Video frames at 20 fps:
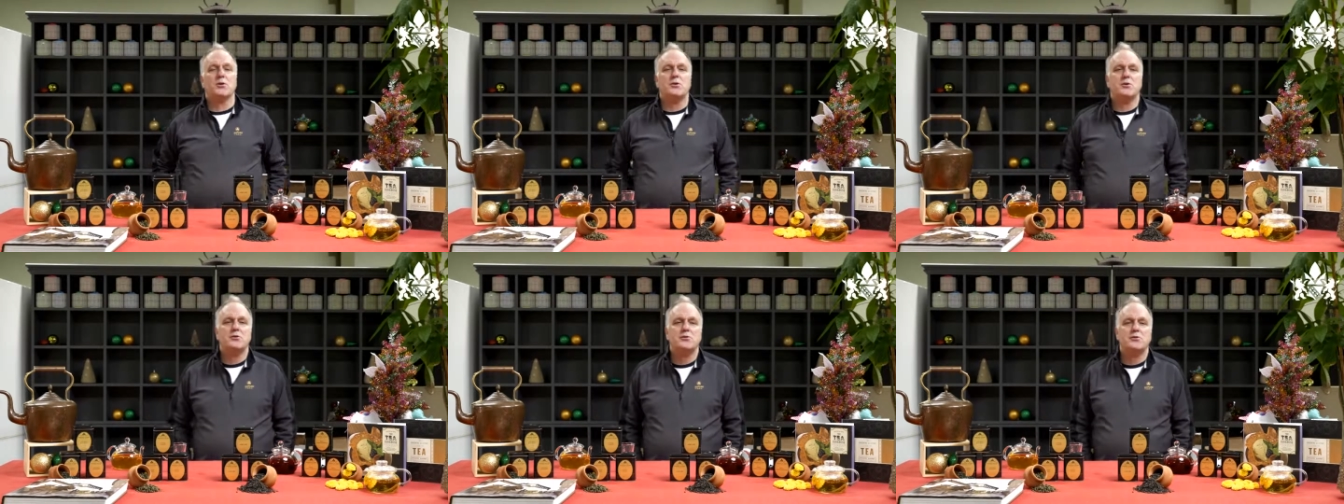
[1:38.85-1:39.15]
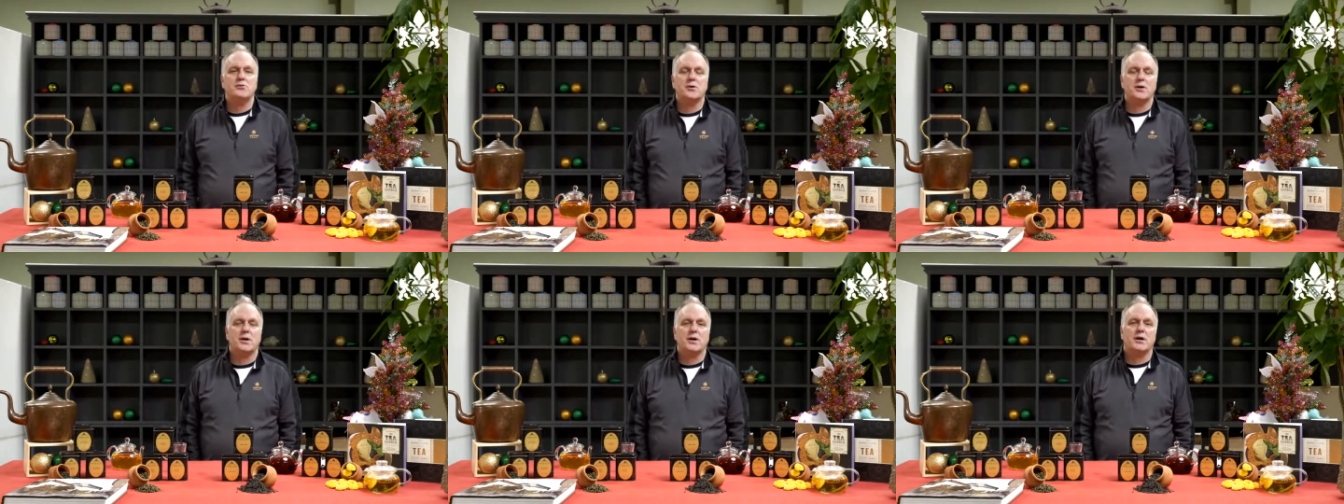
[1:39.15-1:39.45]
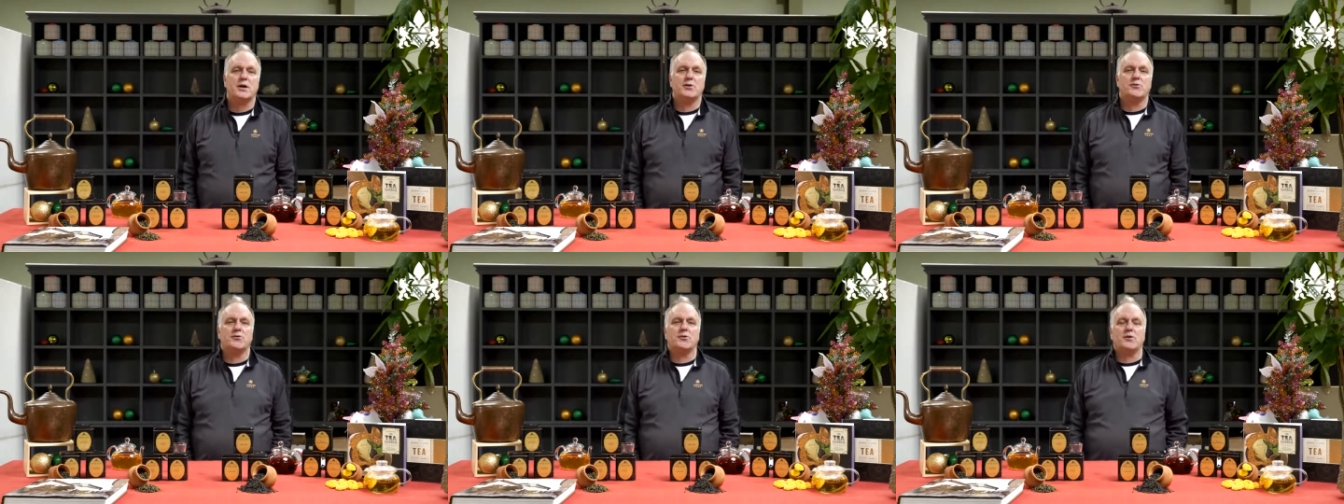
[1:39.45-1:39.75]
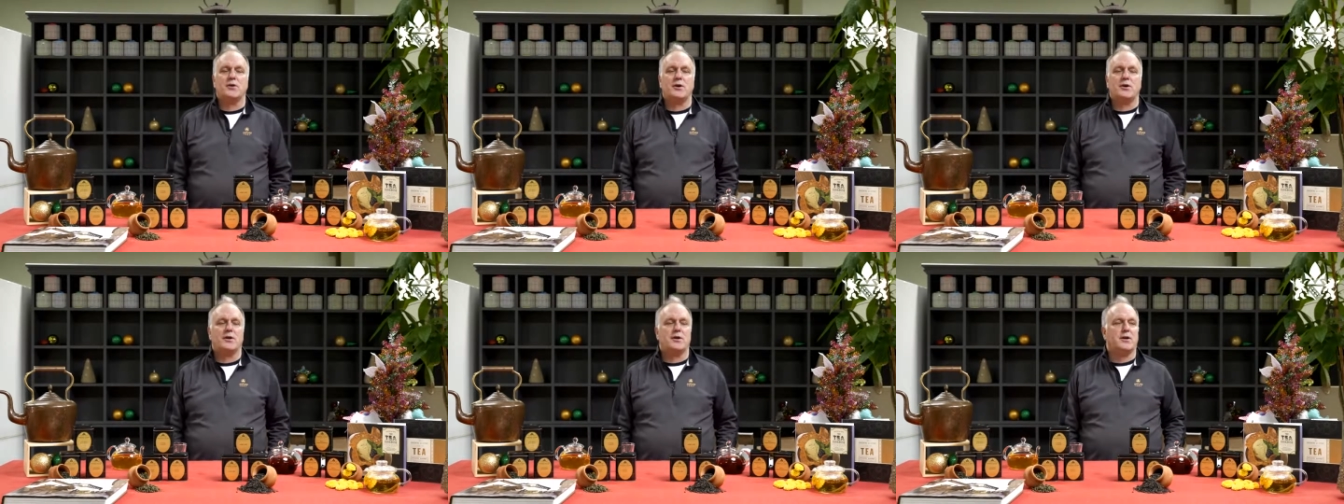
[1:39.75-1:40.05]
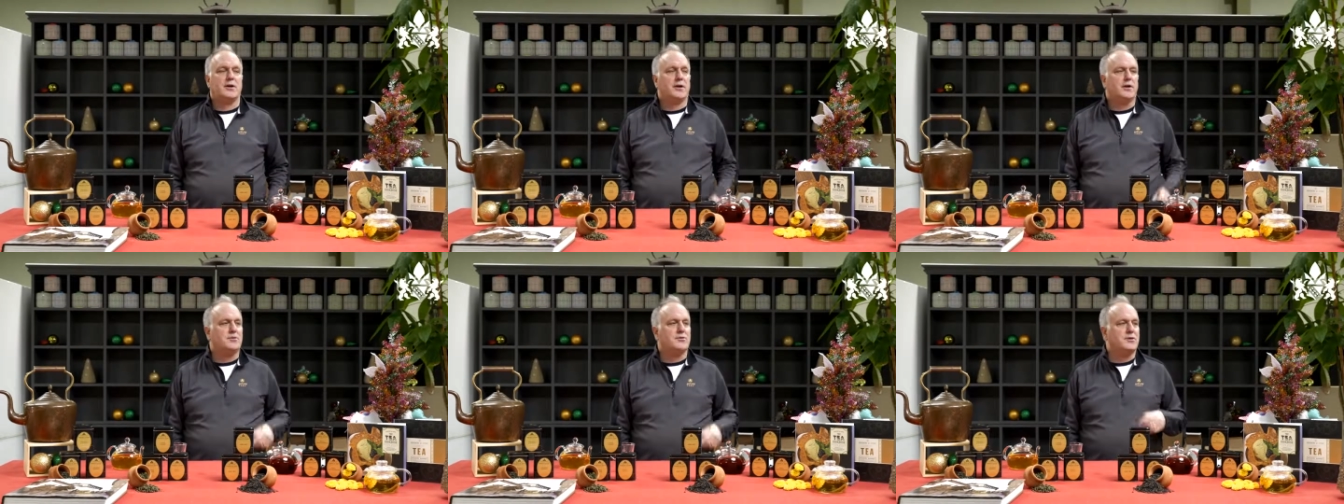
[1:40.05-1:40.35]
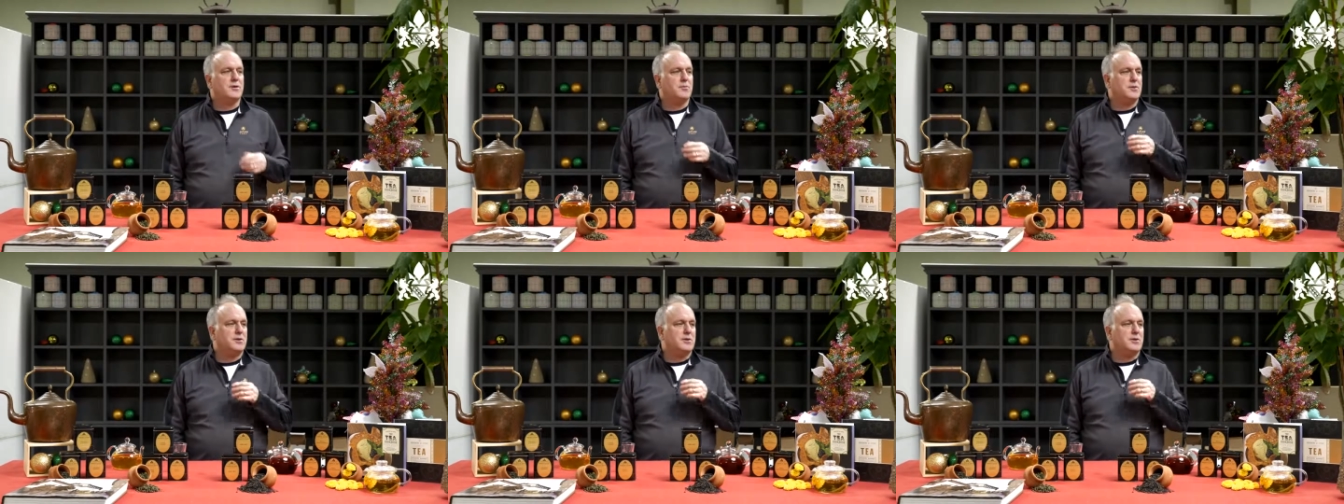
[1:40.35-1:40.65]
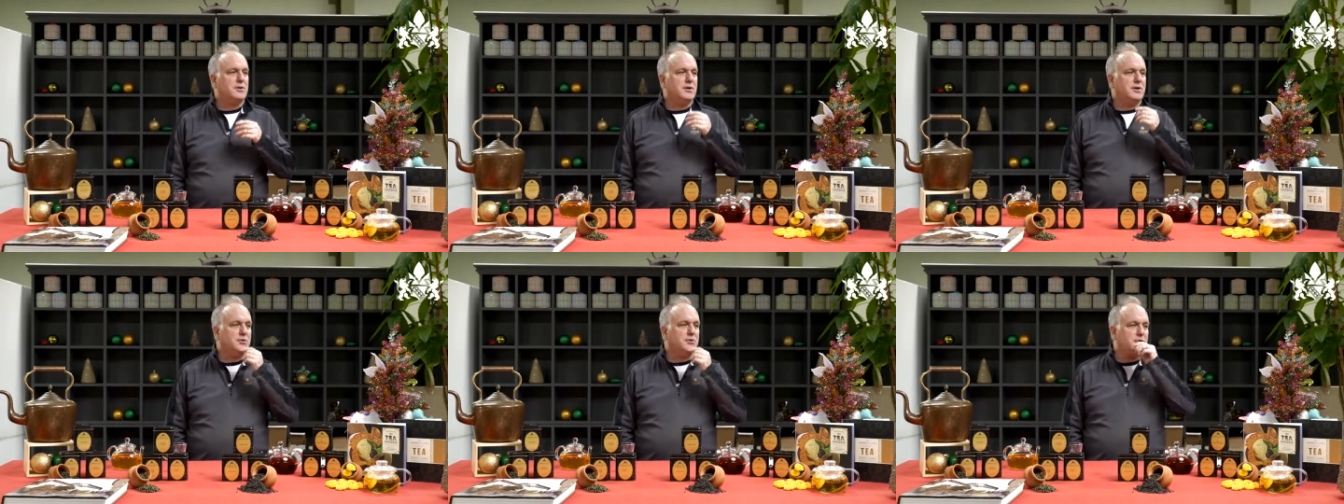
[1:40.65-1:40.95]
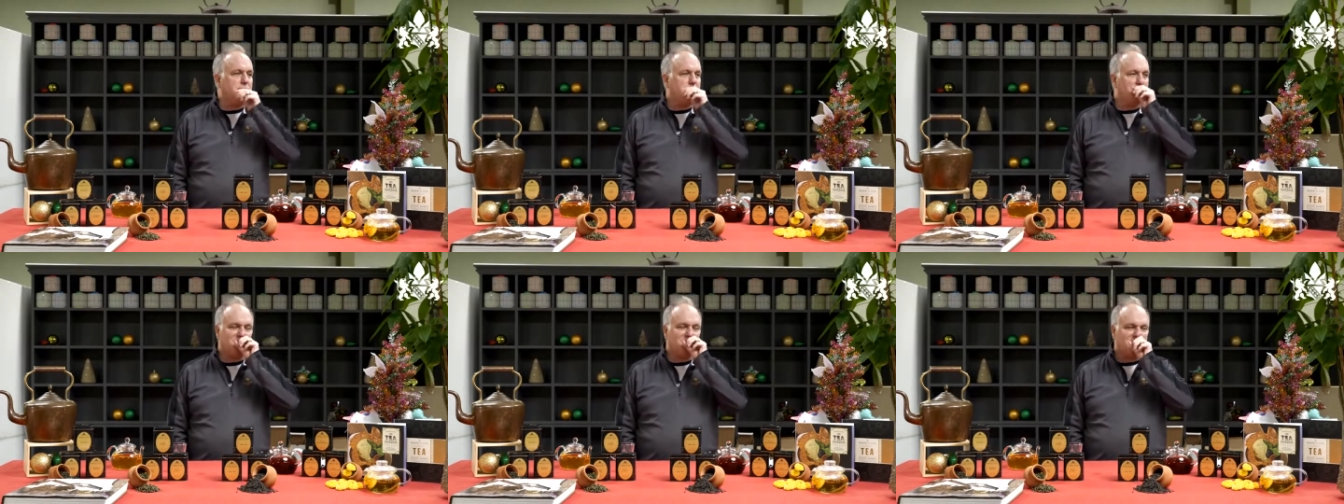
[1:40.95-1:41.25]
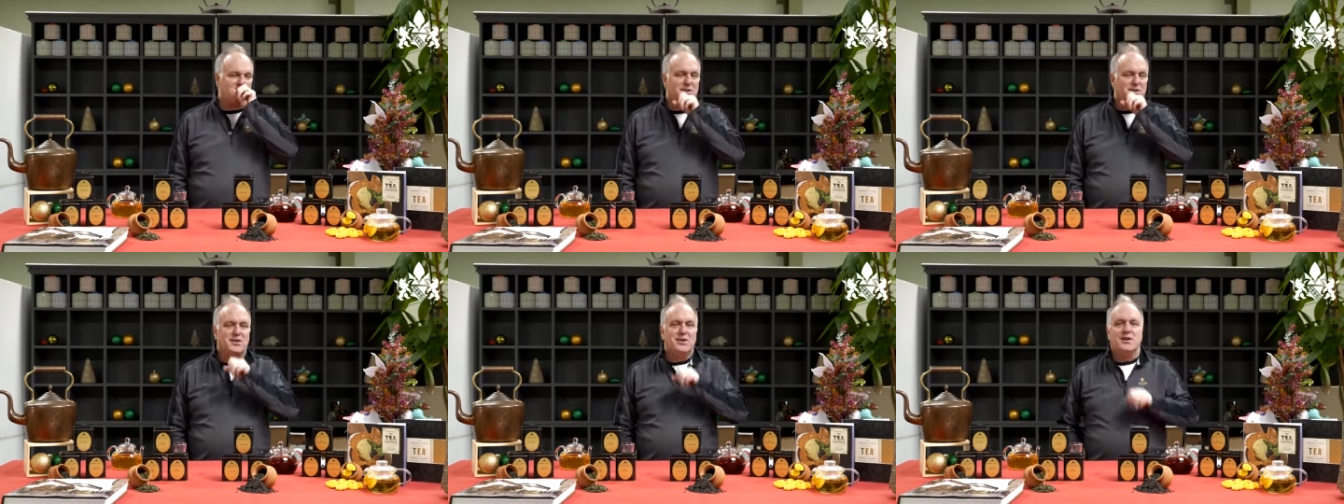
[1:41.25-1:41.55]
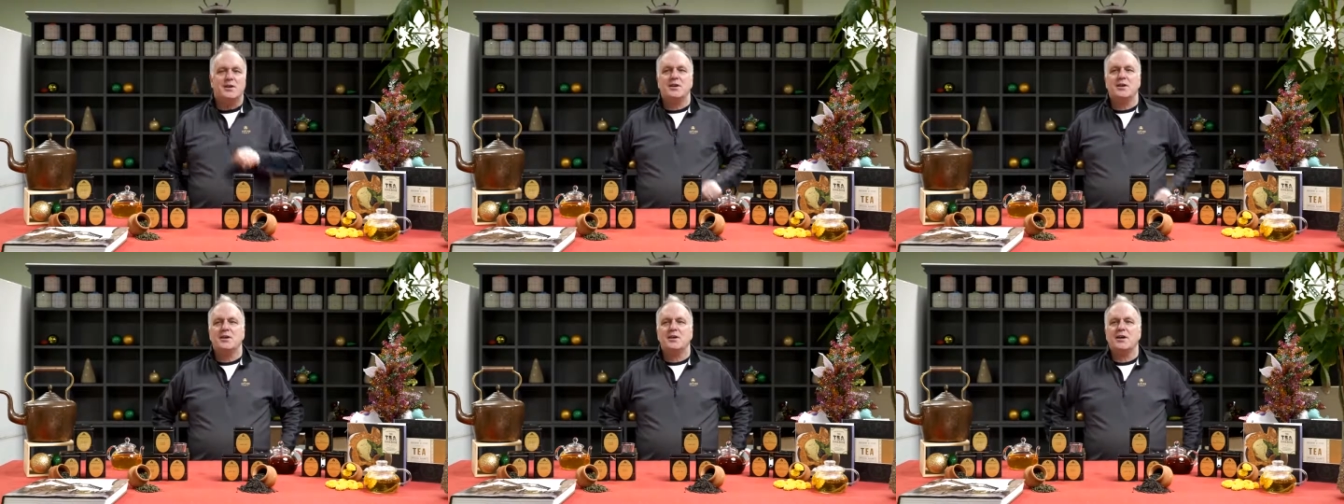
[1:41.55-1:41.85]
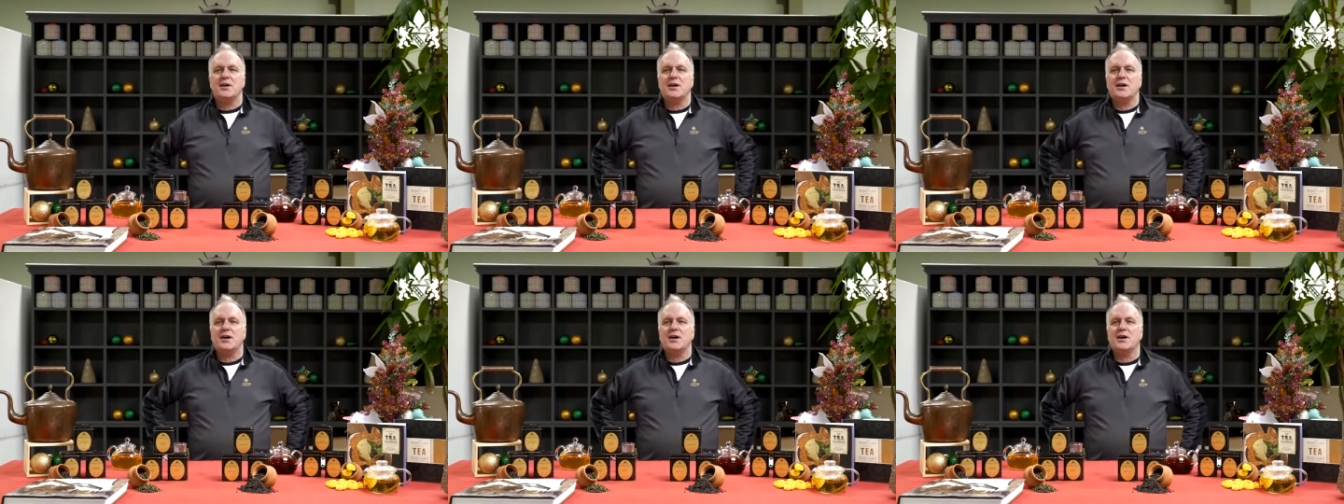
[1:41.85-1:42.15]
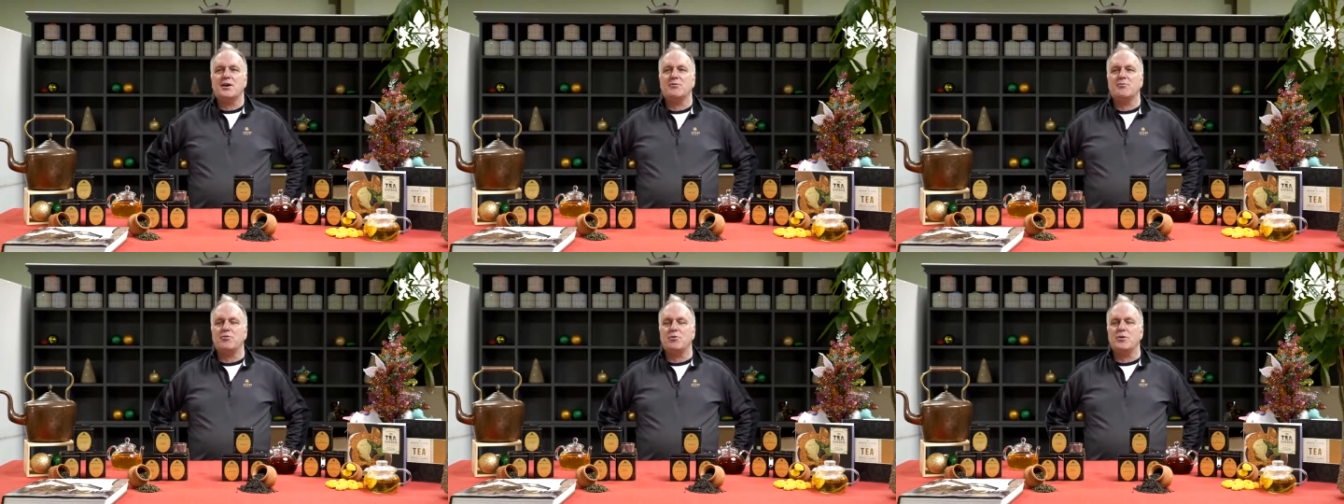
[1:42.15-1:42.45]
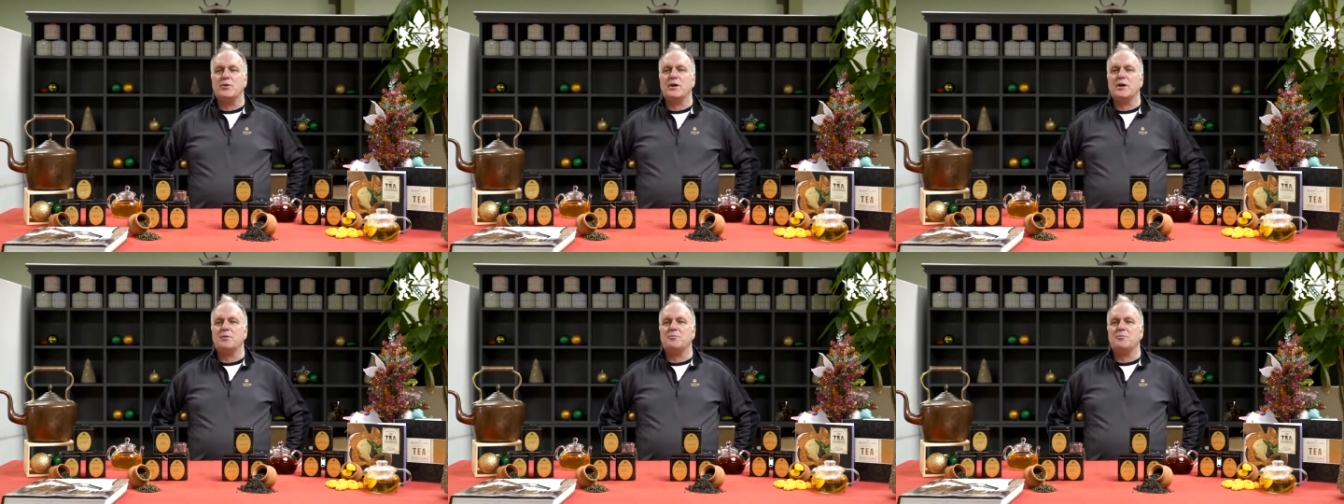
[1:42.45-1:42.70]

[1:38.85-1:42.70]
So I guess I'm a little underdressed for that. But